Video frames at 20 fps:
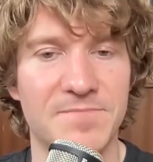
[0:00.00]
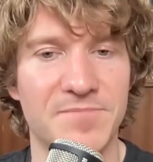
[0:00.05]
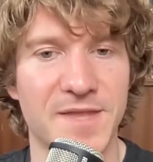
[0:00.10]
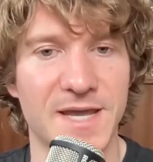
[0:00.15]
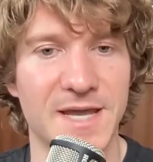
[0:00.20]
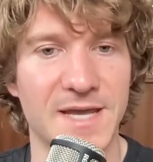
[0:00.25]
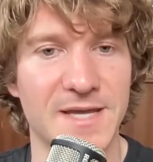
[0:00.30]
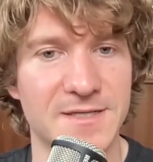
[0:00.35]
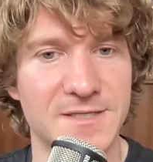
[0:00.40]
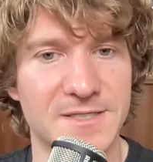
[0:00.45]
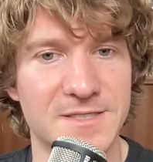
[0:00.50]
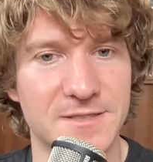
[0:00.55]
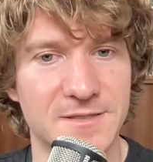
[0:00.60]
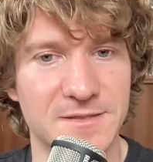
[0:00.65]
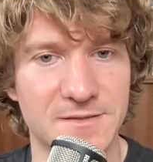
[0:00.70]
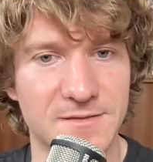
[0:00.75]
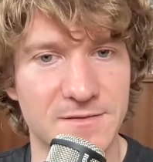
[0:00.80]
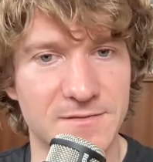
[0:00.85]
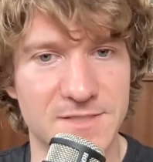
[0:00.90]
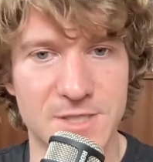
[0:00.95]
and
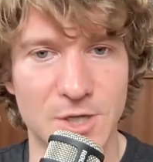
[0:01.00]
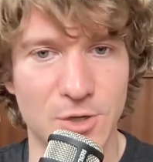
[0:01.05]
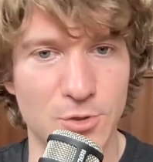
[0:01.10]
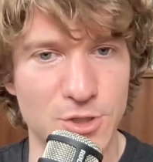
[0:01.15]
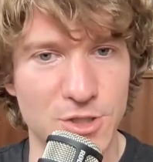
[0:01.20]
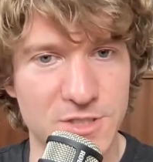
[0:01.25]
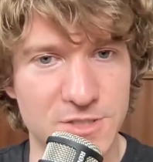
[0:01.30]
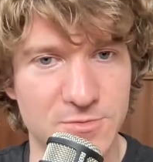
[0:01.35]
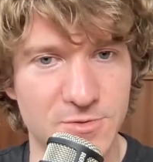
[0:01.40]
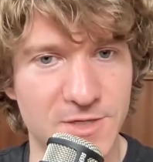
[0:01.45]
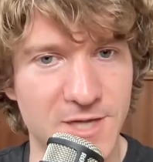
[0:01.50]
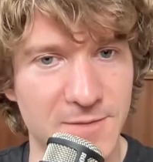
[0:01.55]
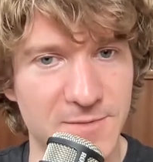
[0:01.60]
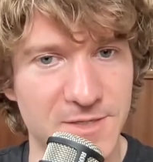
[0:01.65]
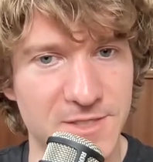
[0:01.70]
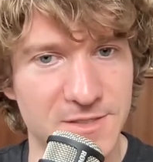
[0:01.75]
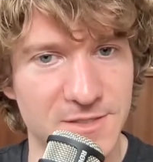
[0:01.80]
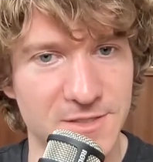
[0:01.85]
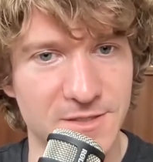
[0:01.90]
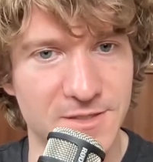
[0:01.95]
soldiers would come
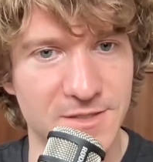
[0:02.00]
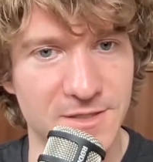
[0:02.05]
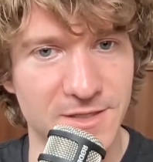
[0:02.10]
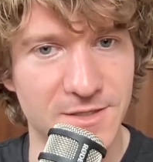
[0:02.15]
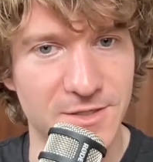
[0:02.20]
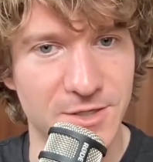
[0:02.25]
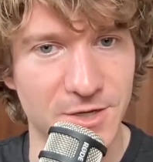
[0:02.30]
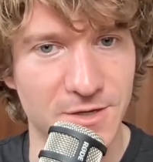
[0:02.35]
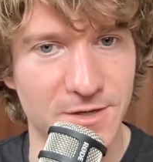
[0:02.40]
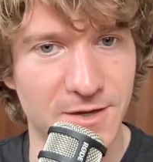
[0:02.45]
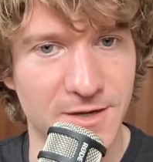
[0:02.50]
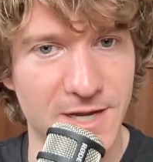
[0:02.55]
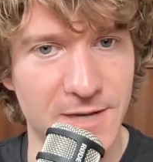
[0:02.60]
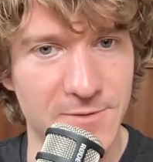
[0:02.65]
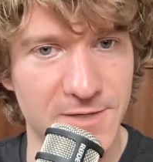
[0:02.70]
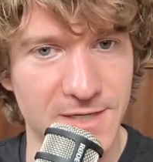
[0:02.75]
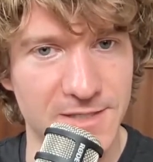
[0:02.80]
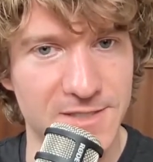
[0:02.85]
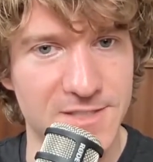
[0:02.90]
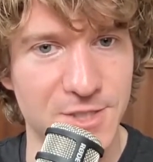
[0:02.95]
into and go, okay, we
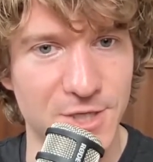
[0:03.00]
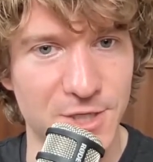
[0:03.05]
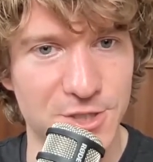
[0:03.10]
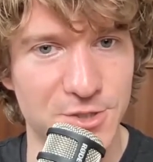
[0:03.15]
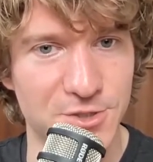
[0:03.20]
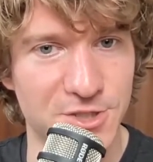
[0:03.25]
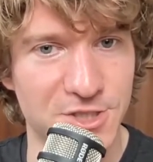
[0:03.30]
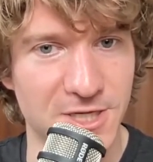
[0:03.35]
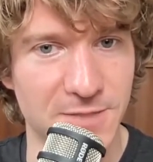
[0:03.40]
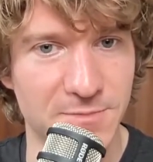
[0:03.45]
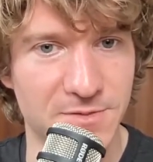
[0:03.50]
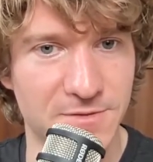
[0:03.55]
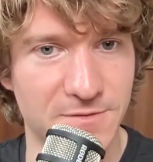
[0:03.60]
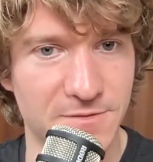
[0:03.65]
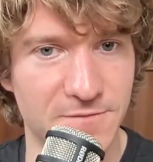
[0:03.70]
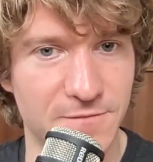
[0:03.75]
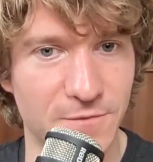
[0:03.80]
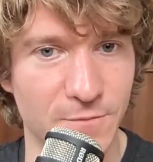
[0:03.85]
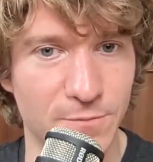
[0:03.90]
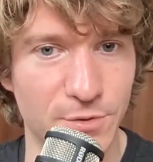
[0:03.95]
need to search your ship
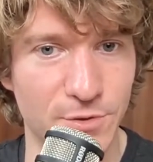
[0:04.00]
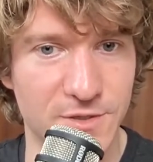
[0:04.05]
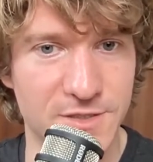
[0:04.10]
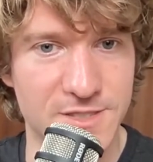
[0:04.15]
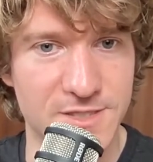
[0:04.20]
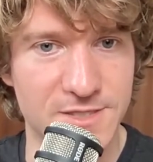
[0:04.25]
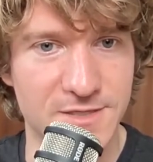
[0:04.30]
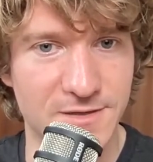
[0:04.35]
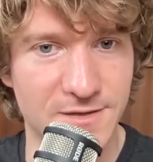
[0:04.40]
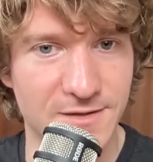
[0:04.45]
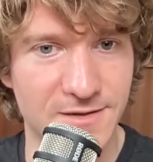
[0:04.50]
for books.